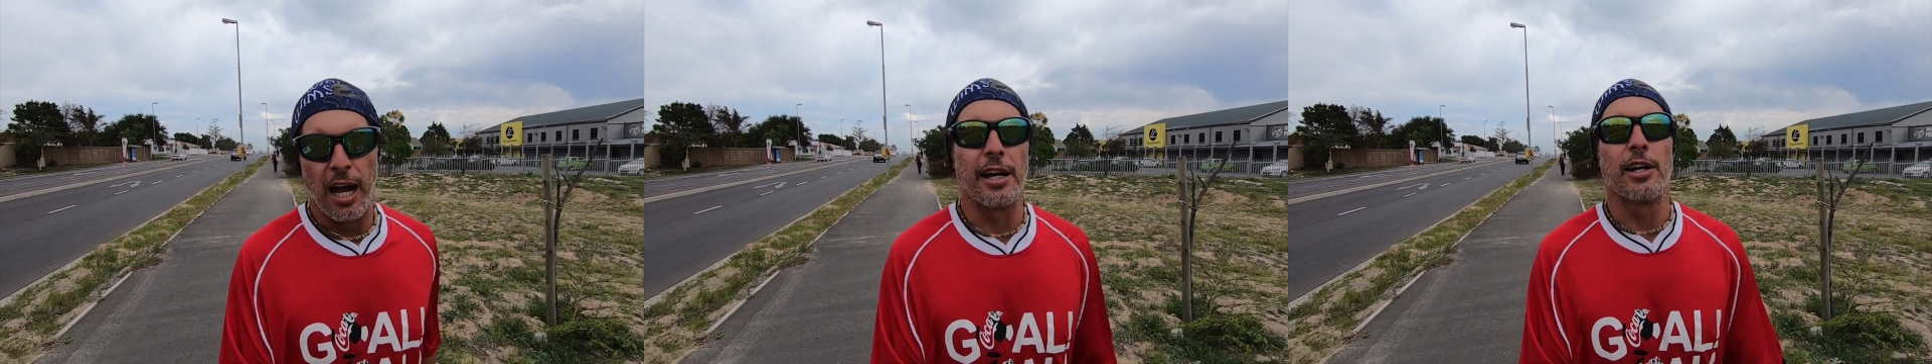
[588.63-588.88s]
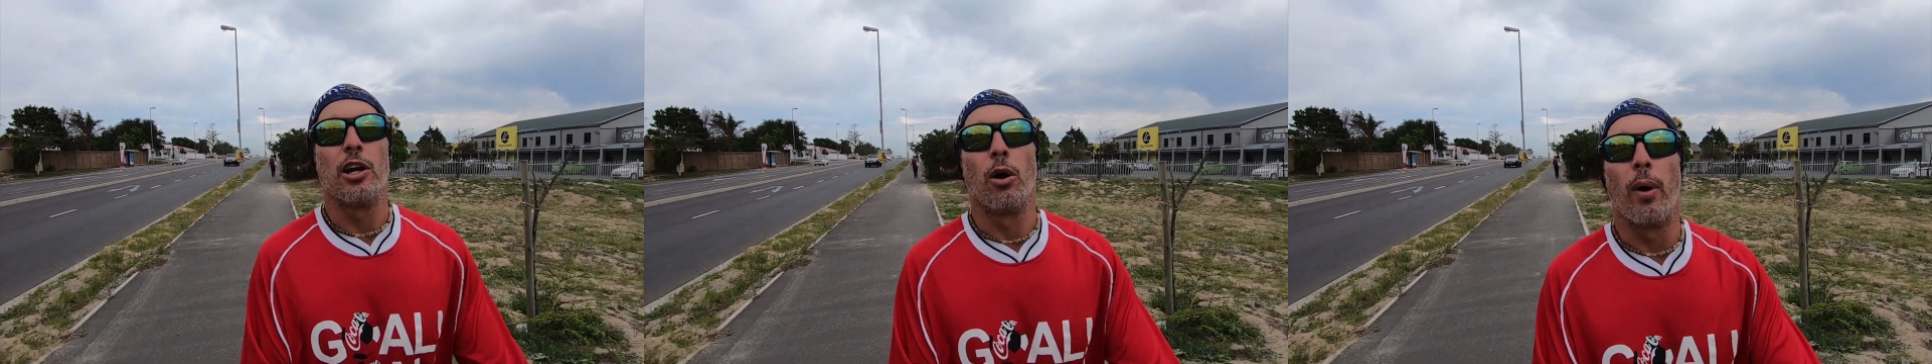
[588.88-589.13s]
I
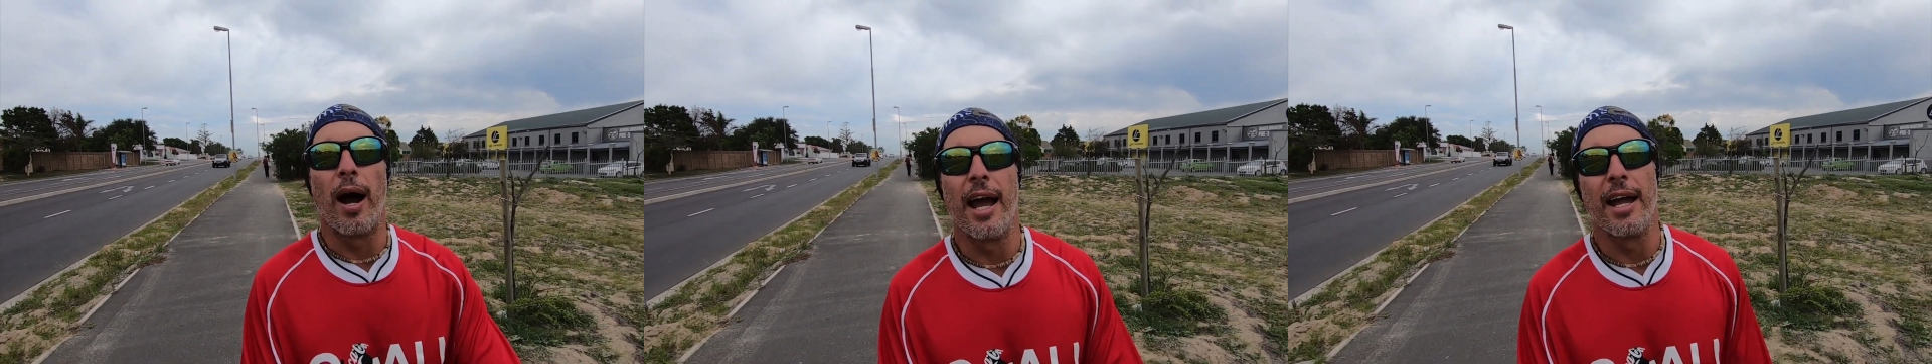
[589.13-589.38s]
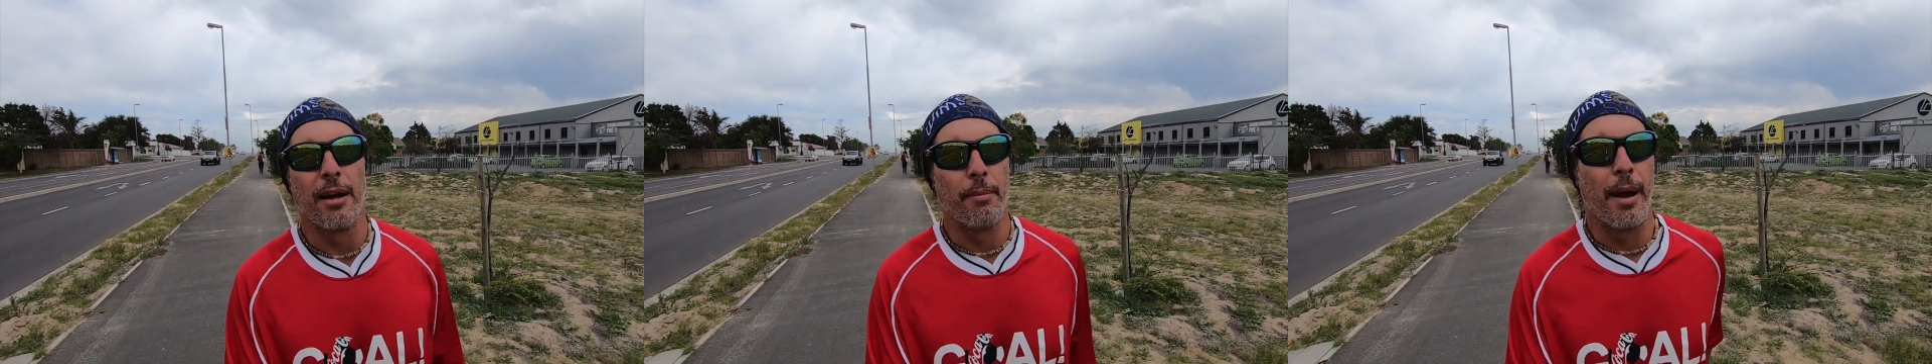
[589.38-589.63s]
don't know
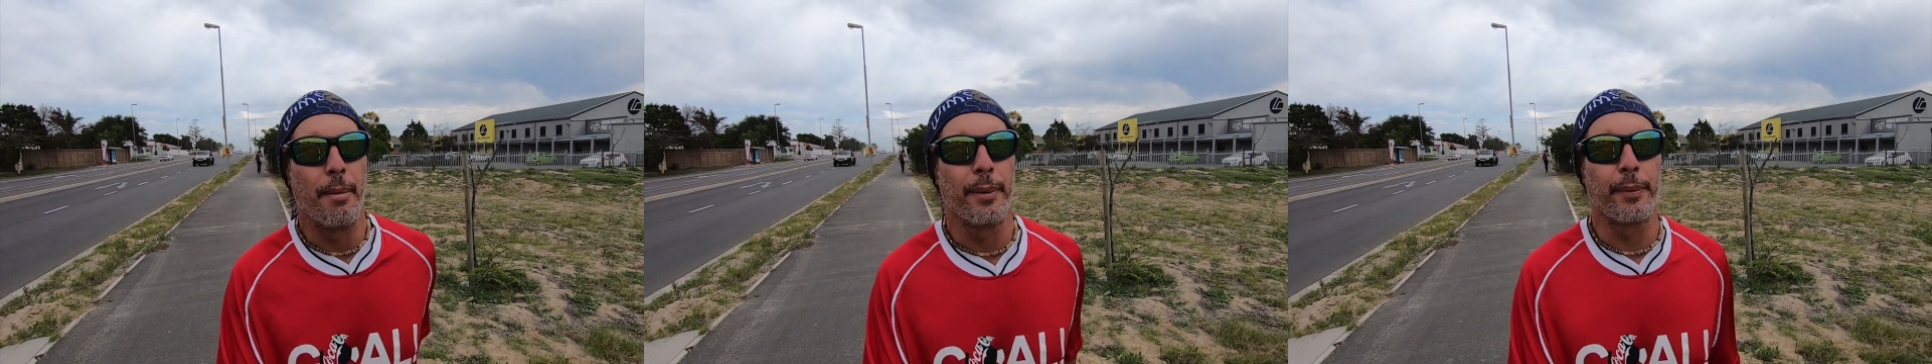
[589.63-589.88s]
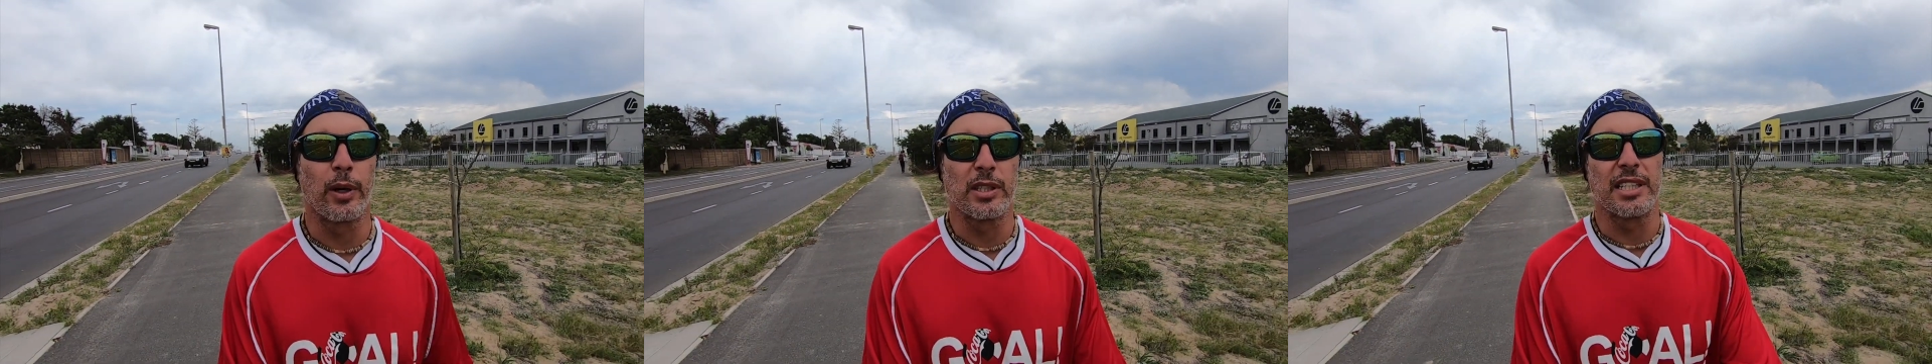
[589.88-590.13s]
why.
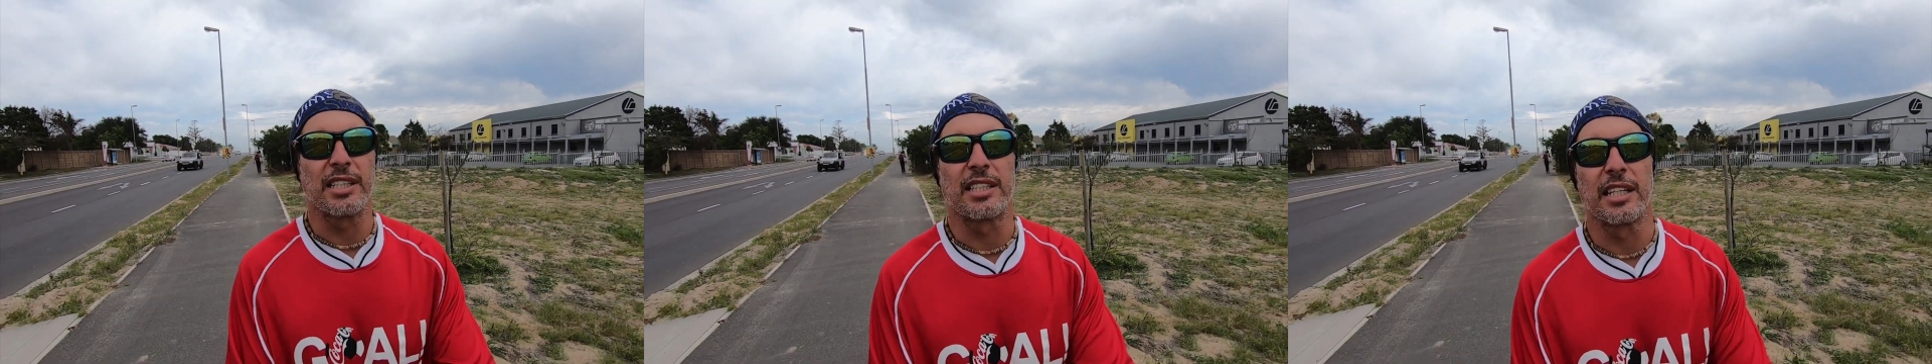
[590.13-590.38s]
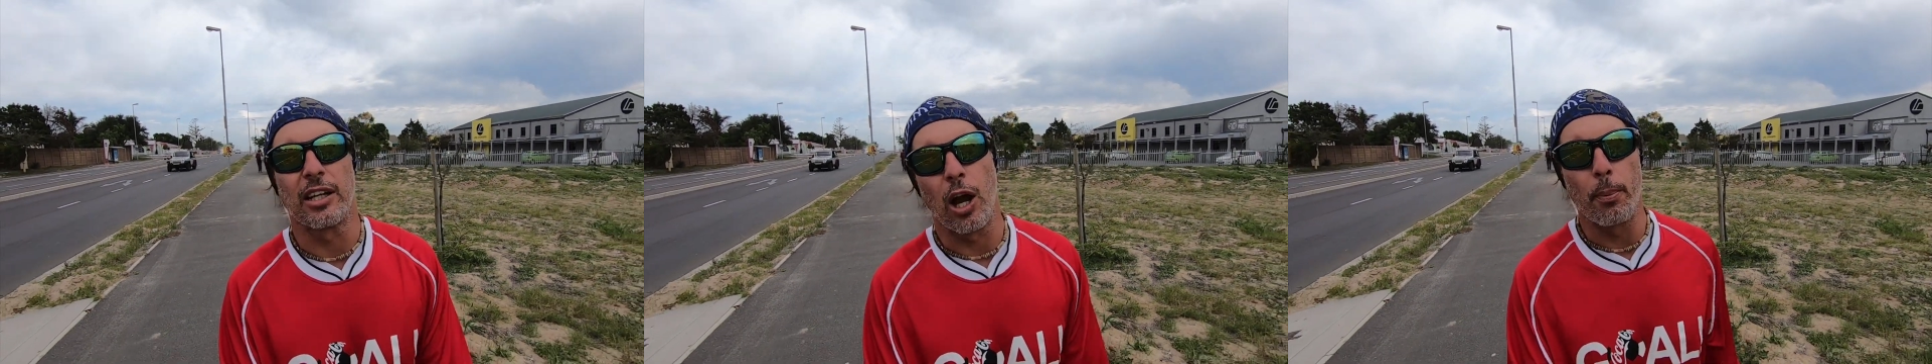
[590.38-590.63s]
Maybe because
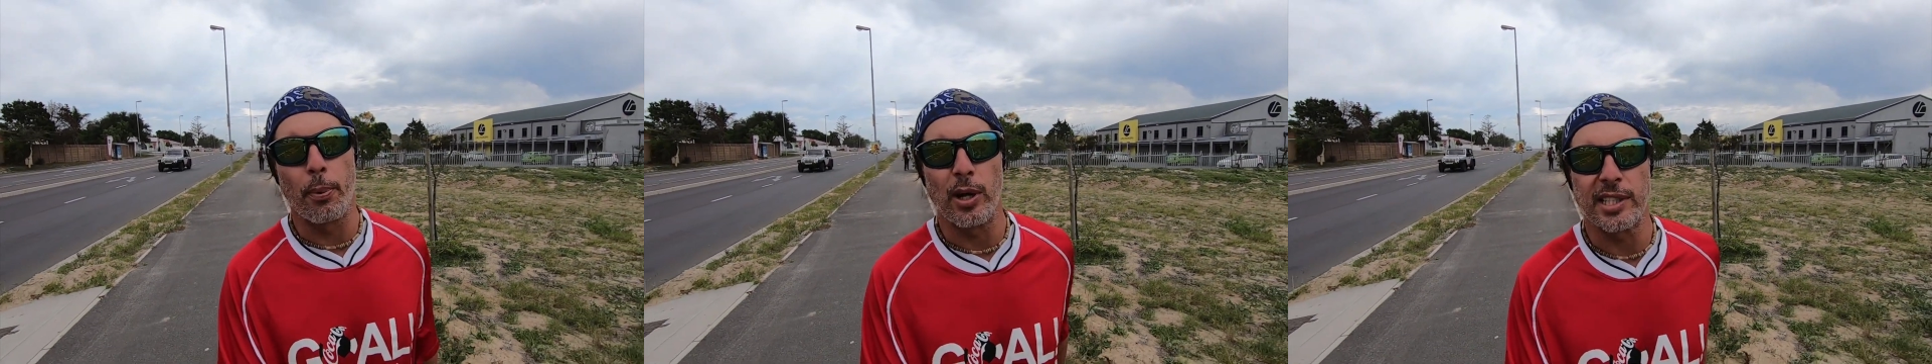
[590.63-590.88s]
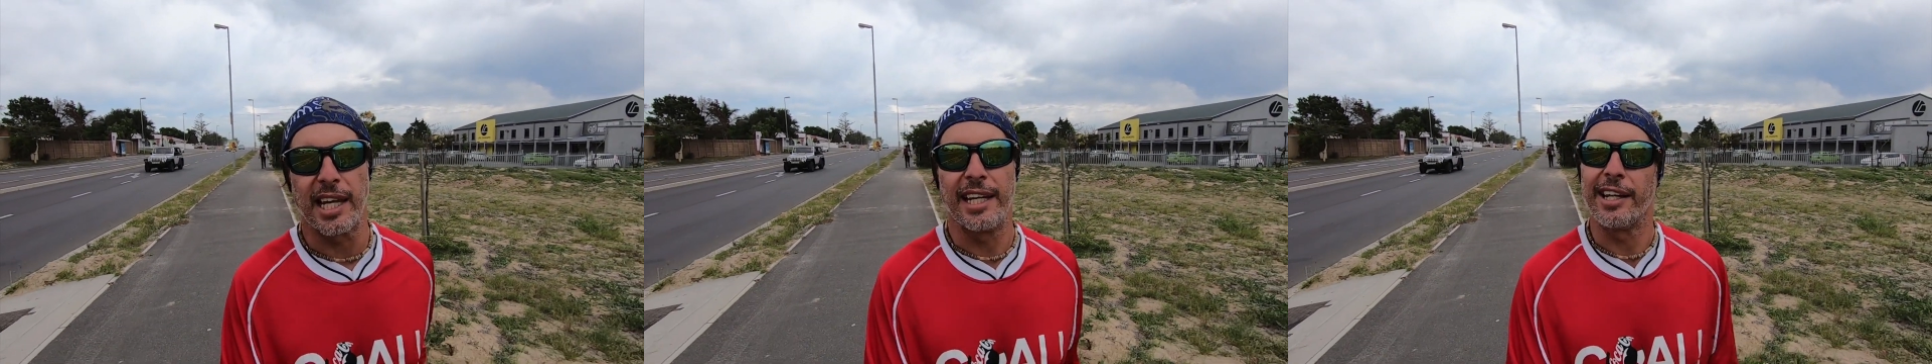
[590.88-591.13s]
this
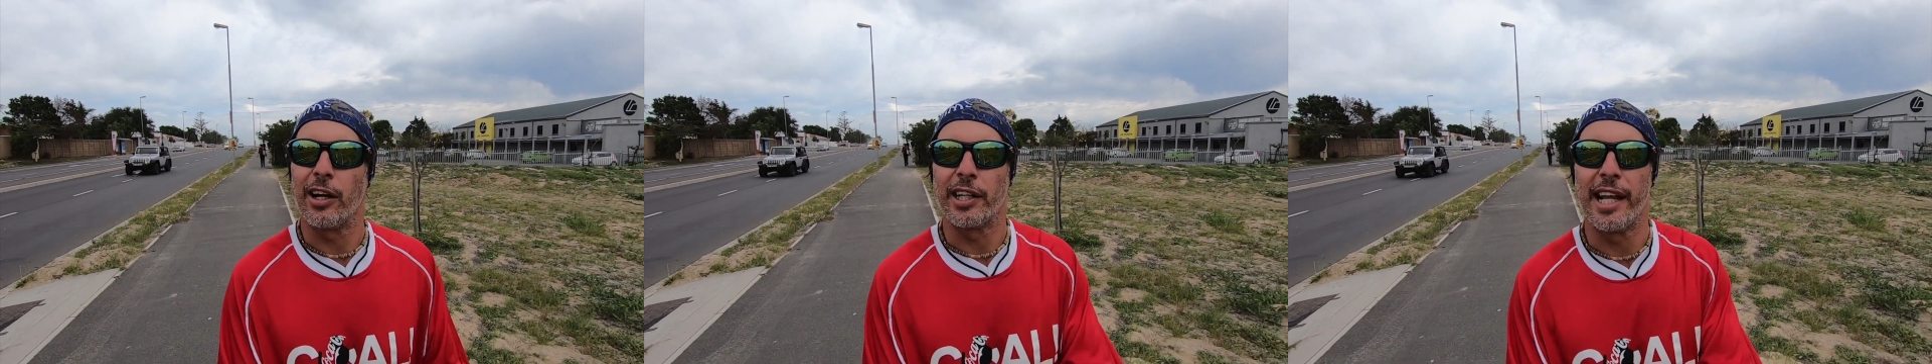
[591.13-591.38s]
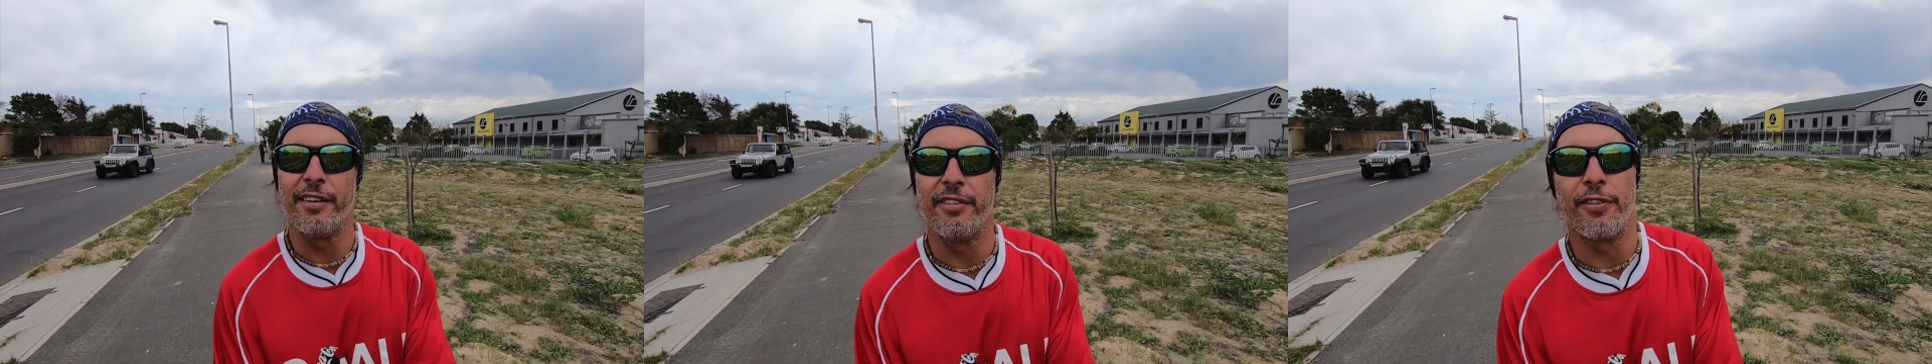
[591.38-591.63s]
GoPro suddenly got
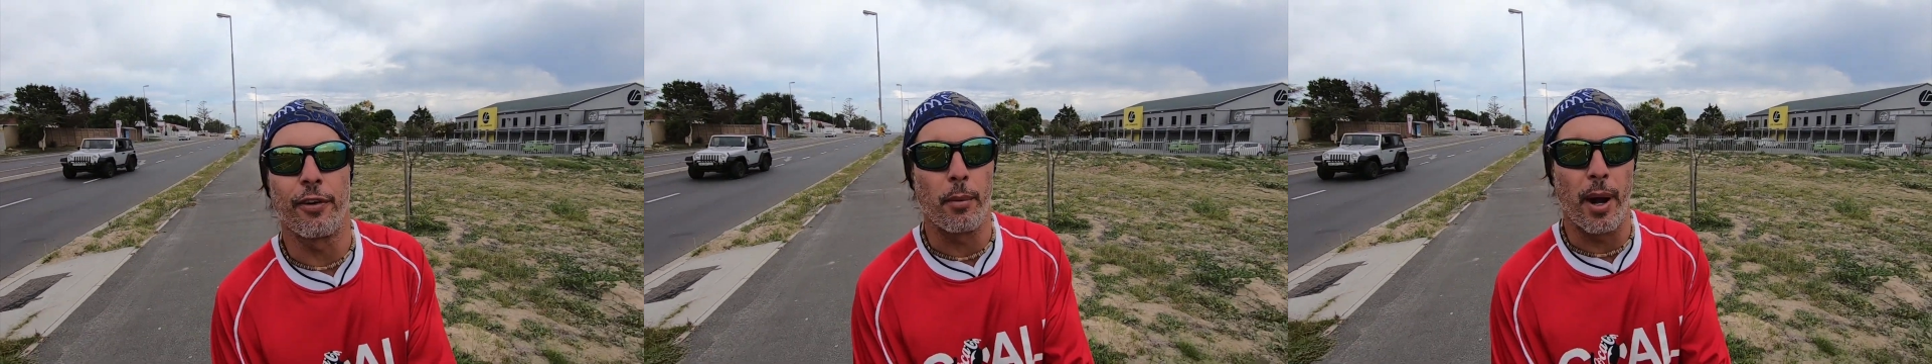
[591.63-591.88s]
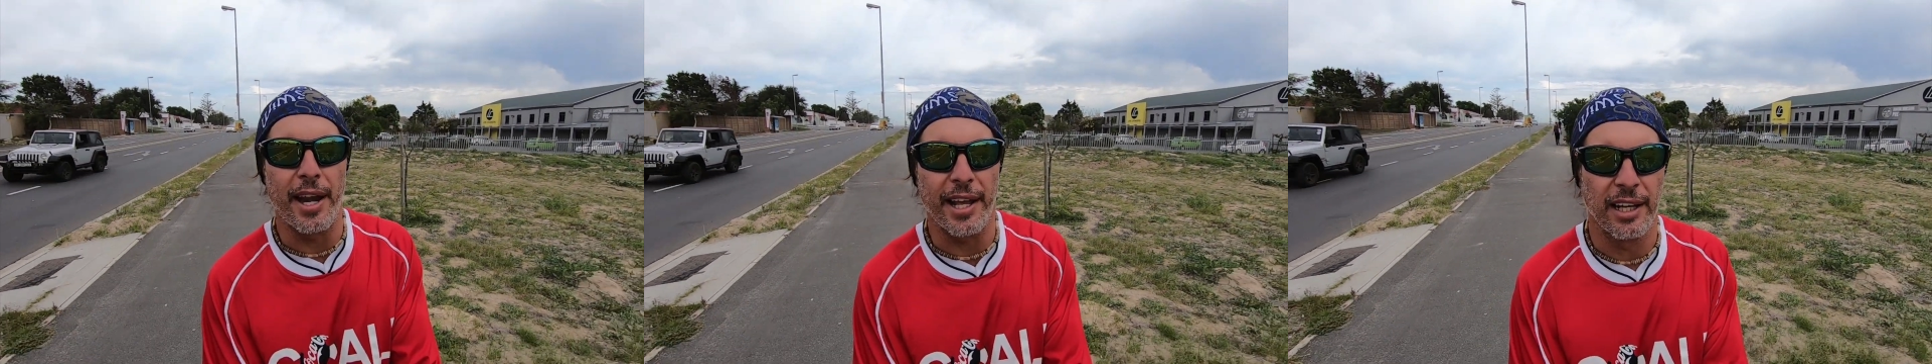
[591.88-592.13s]
heavy from
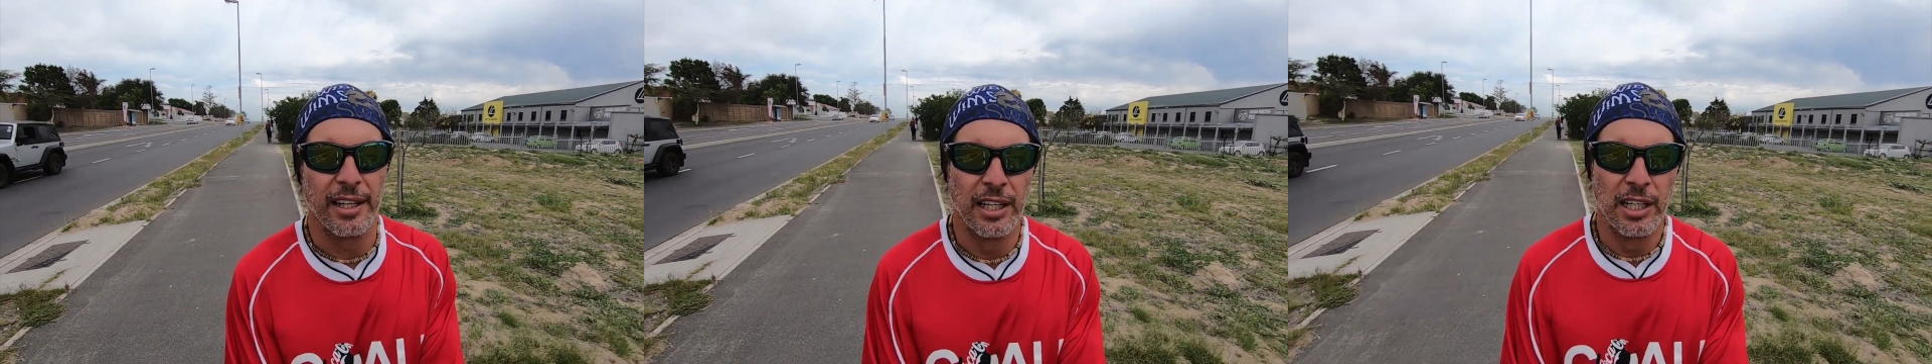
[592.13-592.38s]
running.